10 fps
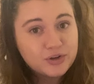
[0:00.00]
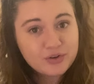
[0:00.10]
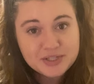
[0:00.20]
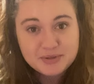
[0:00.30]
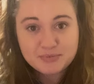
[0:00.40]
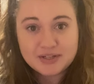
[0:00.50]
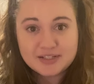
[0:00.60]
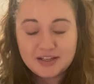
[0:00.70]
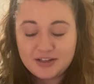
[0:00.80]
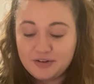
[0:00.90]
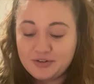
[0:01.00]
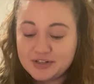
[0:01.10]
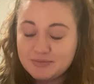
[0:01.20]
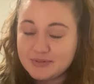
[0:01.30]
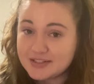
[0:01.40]
a Christmas present.
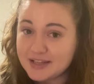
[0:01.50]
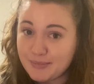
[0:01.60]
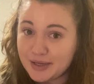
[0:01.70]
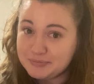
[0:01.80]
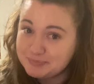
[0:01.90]
Christmas is coming.